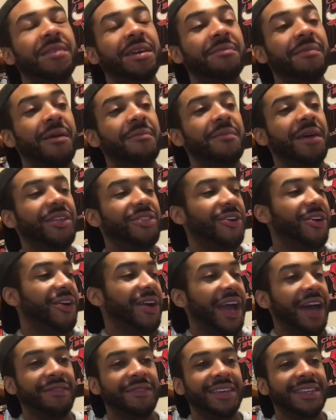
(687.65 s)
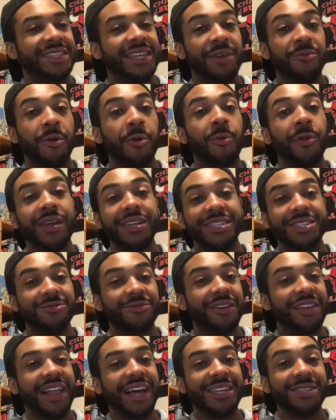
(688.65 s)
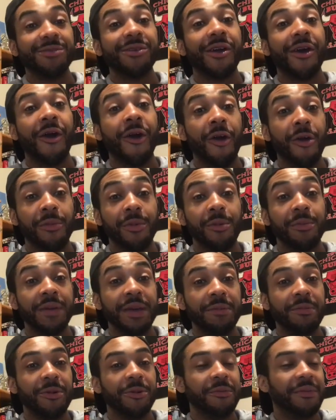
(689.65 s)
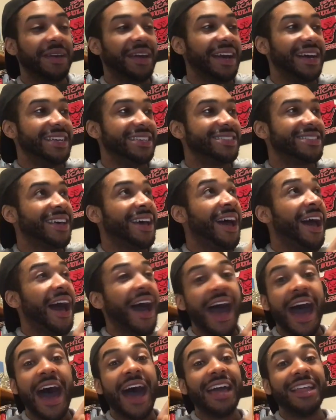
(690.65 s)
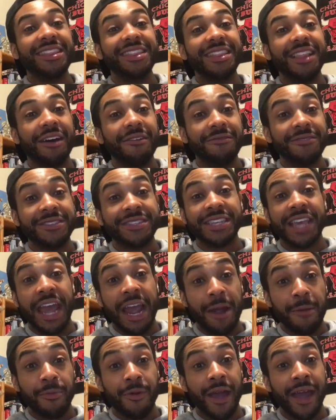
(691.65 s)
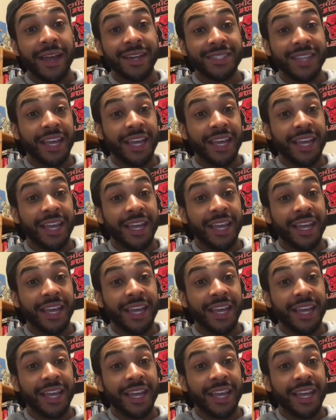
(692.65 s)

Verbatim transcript: me and my mother have this thing where we just realize we are horrible people because I love scare pranks.